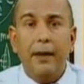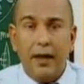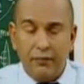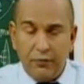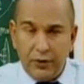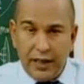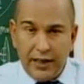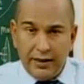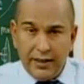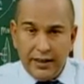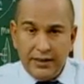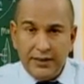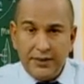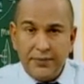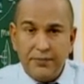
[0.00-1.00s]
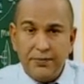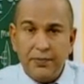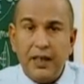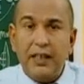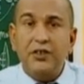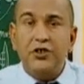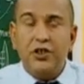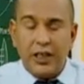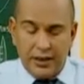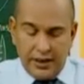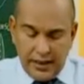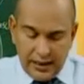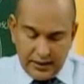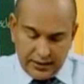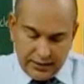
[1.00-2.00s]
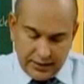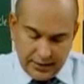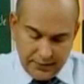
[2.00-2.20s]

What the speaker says: Have you done this? Let's check the answer.